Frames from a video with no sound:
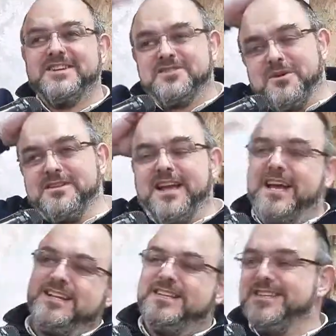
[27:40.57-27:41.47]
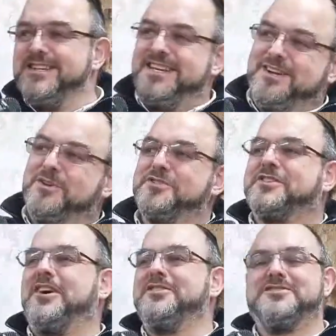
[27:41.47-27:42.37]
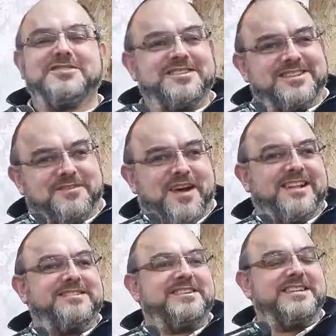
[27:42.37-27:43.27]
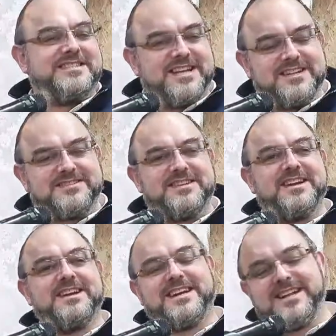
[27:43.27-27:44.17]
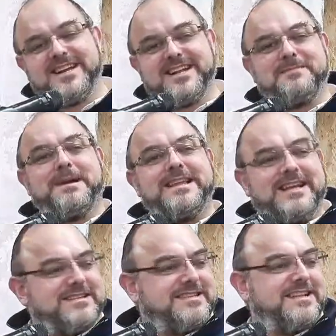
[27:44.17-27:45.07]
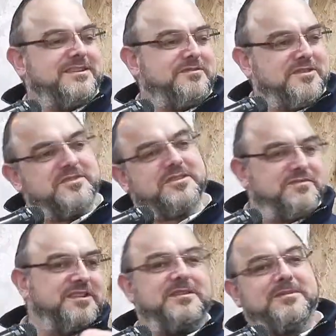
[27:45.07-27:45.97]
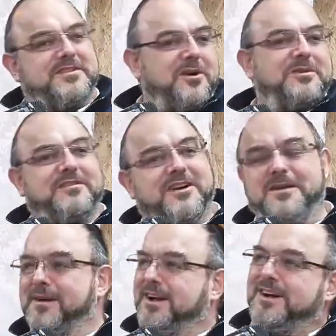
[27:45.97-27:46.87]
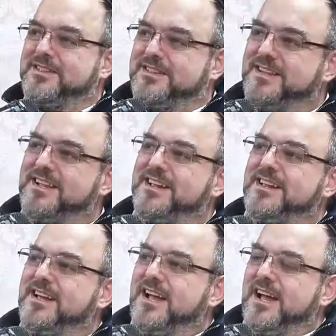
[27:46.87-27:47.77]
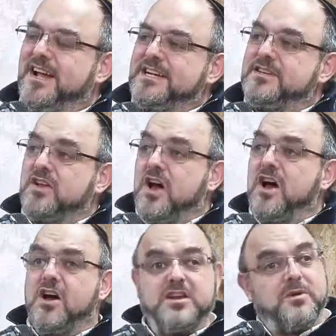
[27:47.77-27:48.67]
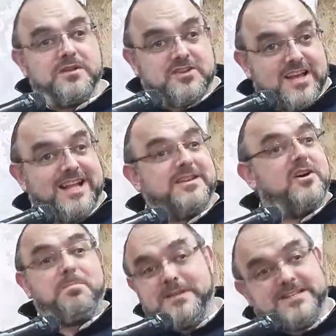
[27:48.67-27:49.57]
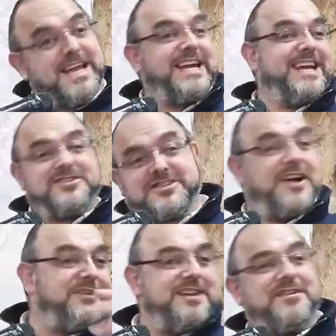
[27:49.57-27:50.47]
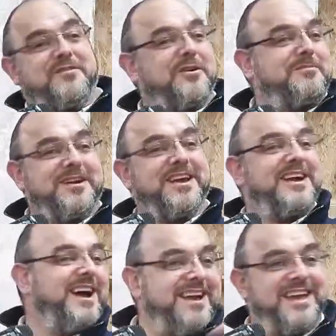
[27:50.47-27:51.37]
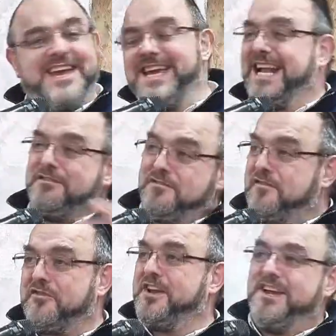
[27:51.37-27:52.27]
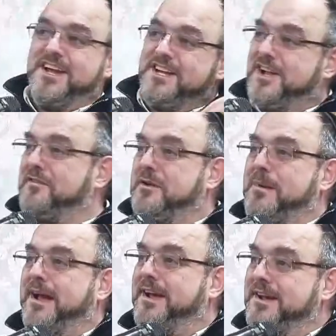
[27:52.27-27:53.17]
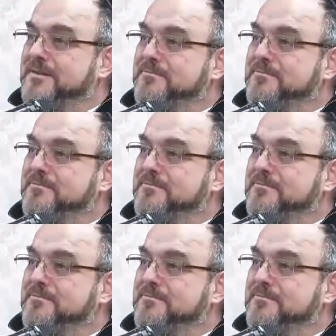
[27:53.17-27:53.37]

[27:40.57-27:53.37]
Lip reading: So one day, he calls across the fence, and he says, can I buy that sand off you to fill up this hole I've got in my garden? He says, you want the sand? Oh, please take it, just get rid of it for me. You can have it for free, you don't have to buy it.